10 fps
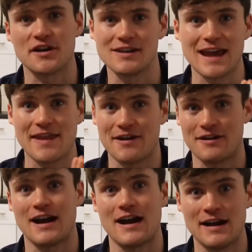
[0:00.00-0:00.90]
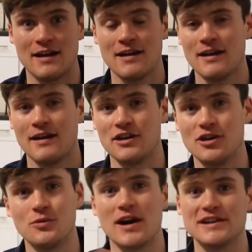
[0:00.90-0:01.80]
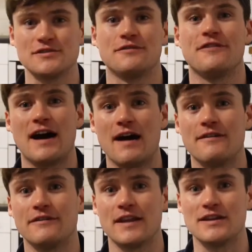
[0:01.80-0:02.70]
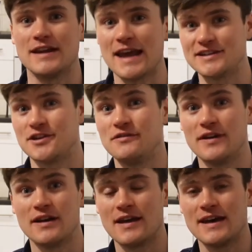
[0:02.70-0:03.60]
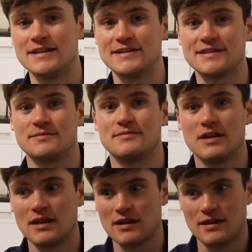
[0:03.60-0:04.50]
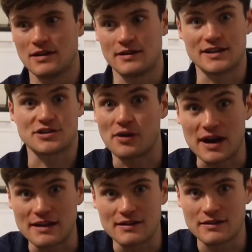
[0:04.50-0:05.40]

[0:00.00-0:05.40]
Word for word: You get there at nine, you work till five and then your day is over. That is, that's great.